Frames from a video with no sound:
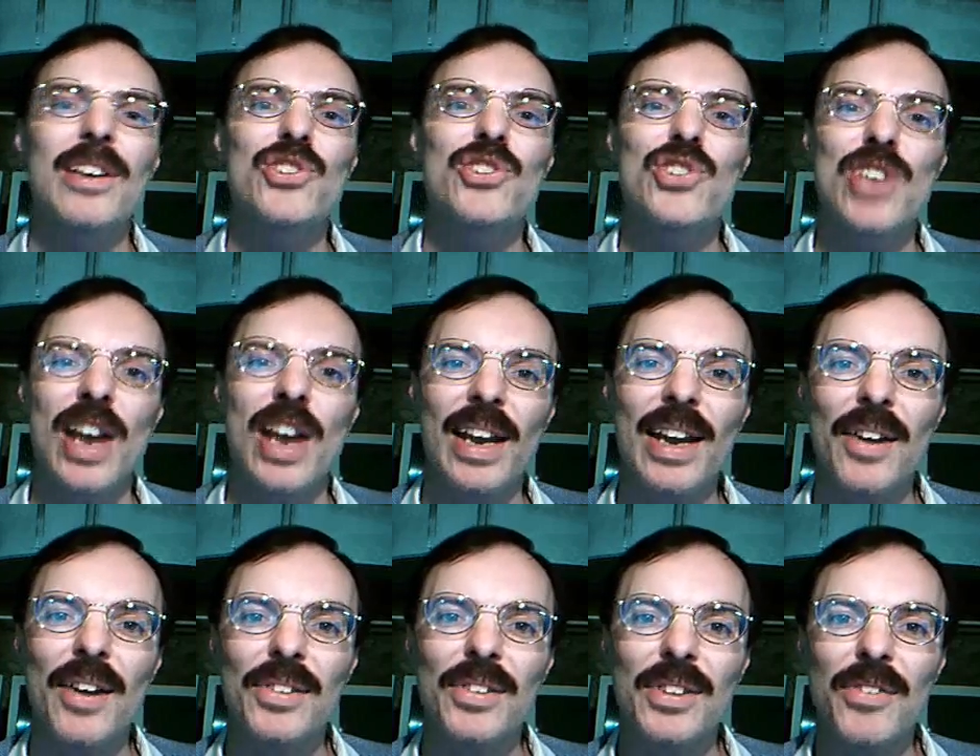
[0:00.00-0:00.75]

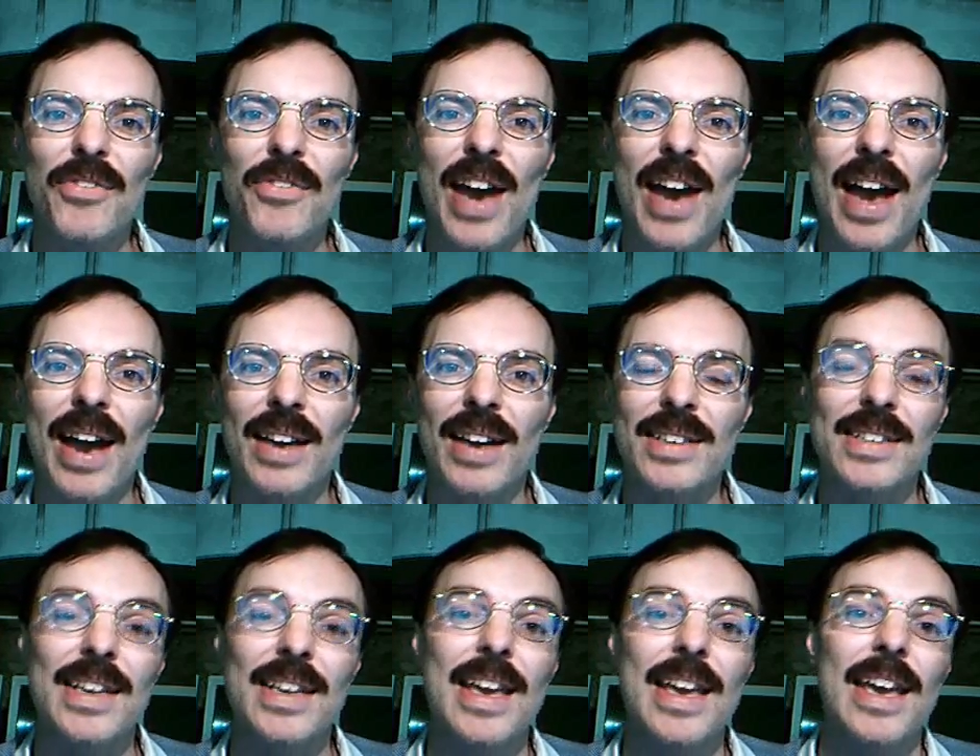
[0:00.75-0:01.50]
Check out the
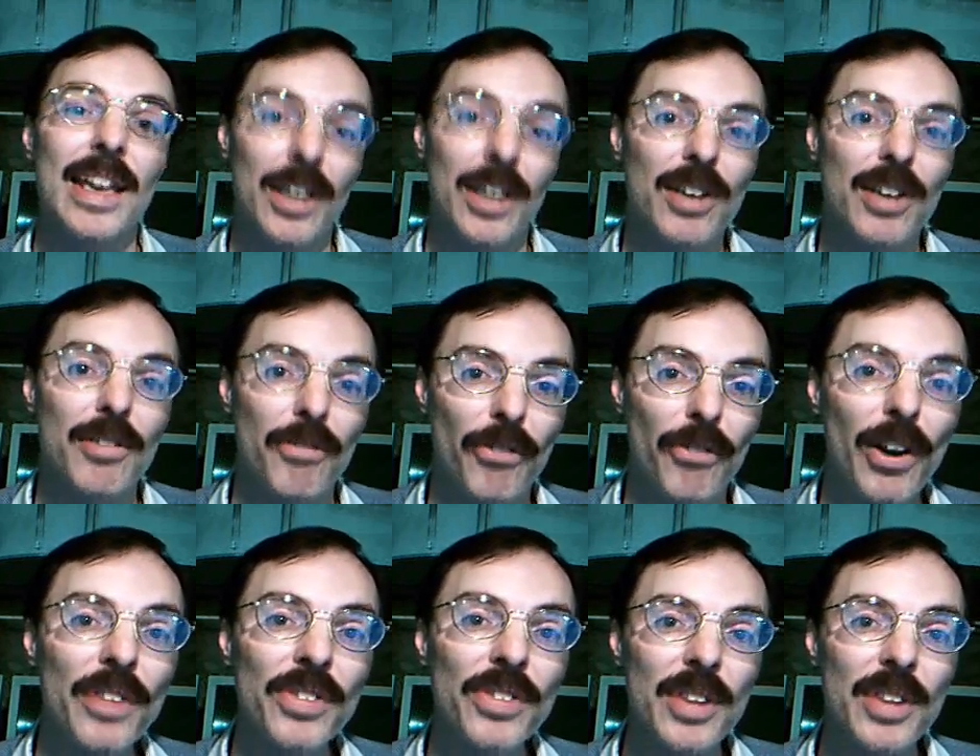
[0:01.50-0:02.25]
facts and
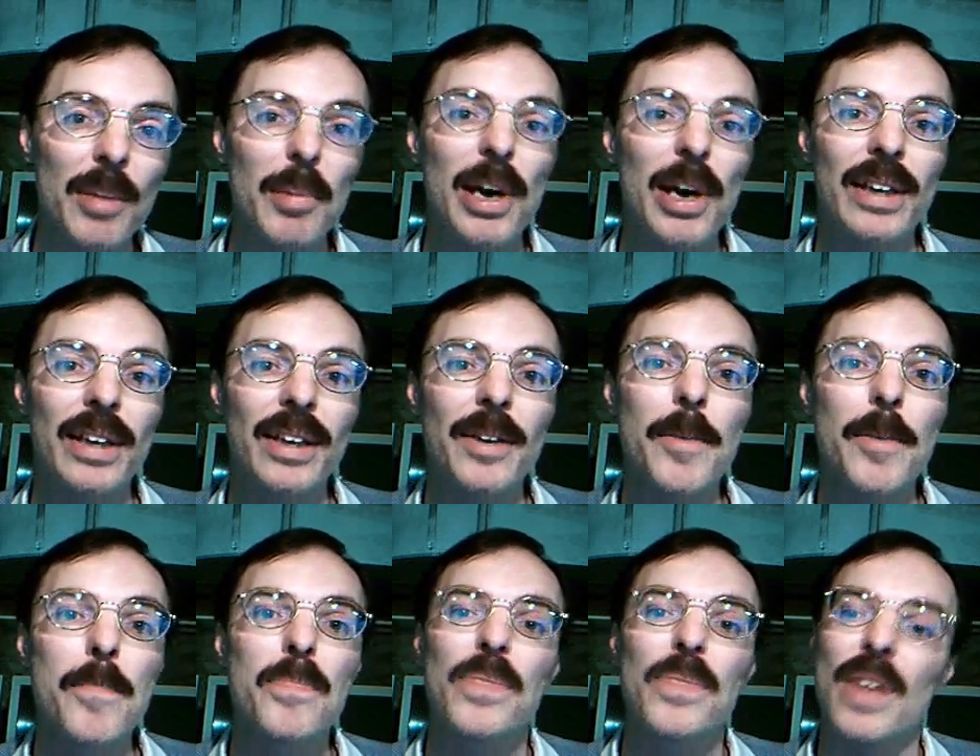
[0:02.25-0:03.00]
confront them on it,
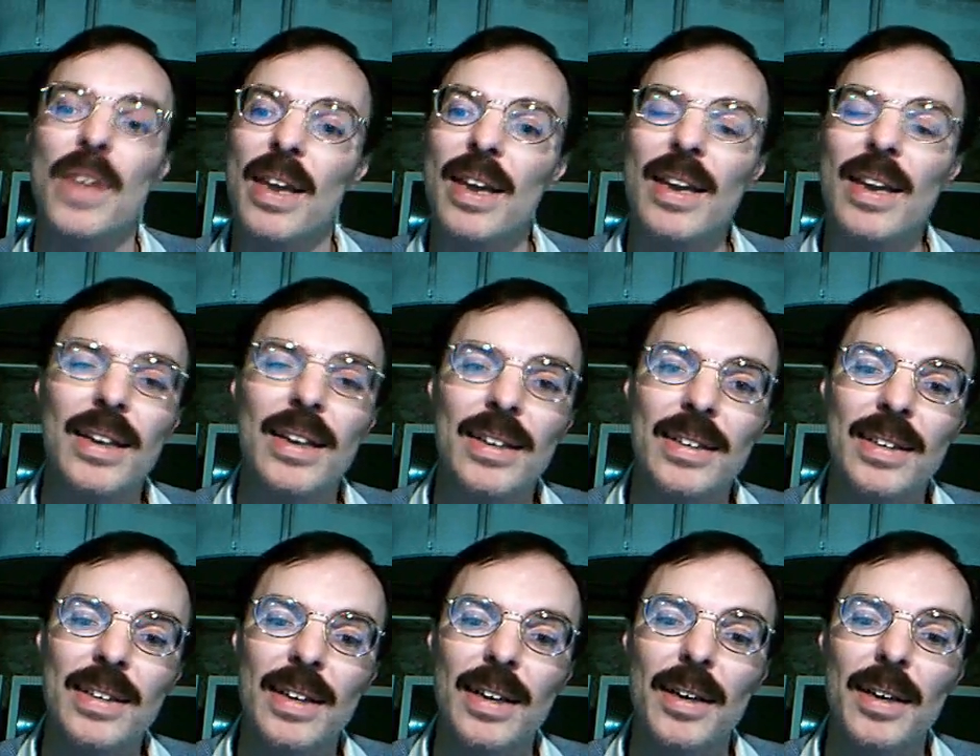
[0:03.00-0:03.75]

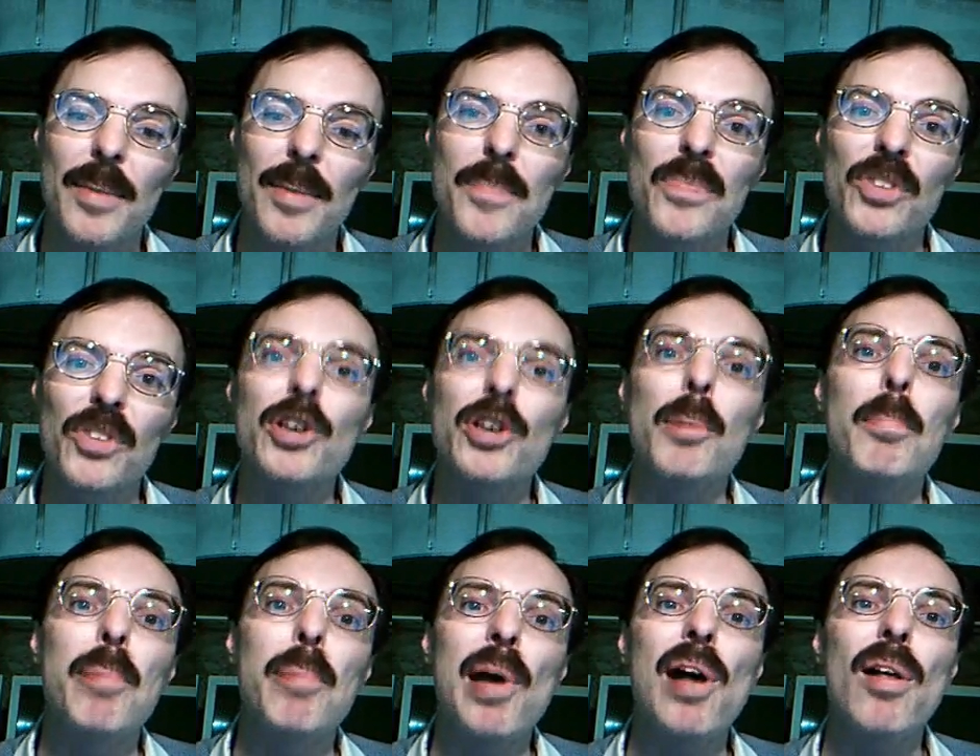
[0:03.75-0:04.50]
and uh,
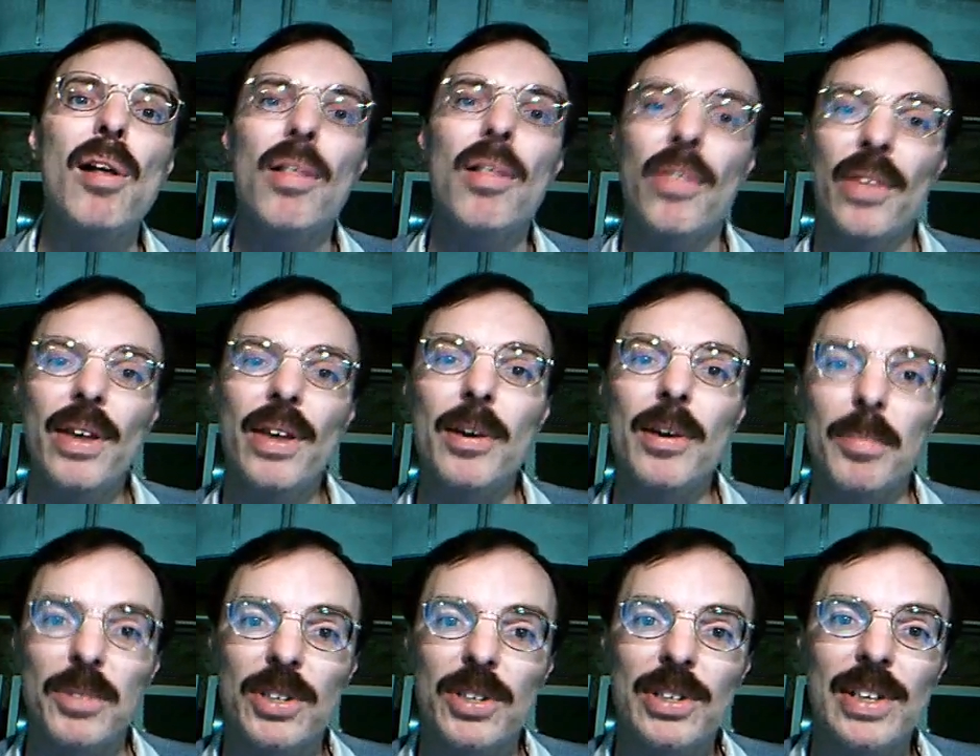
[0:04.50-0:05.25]
compel
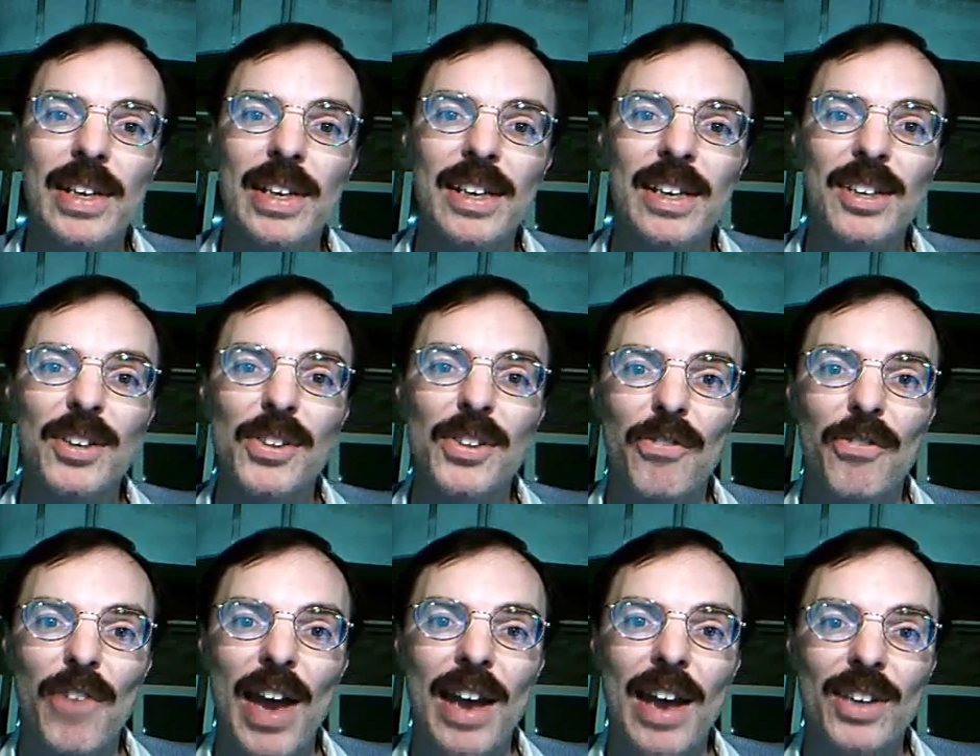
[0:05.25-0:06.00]
them to dig into
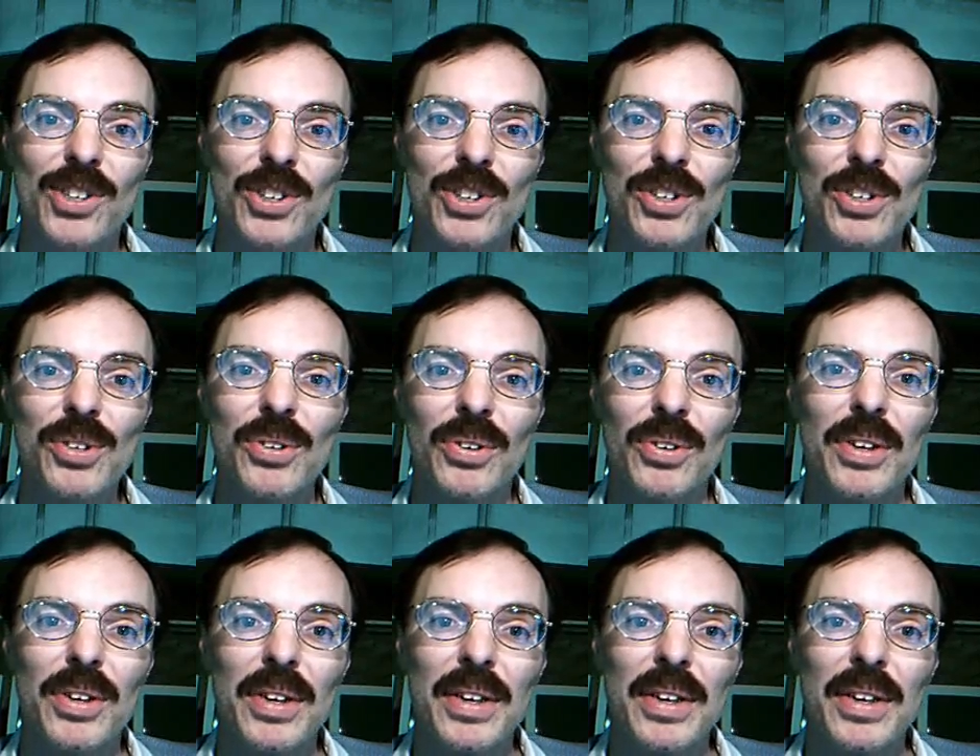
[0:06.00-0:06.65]
the facts too.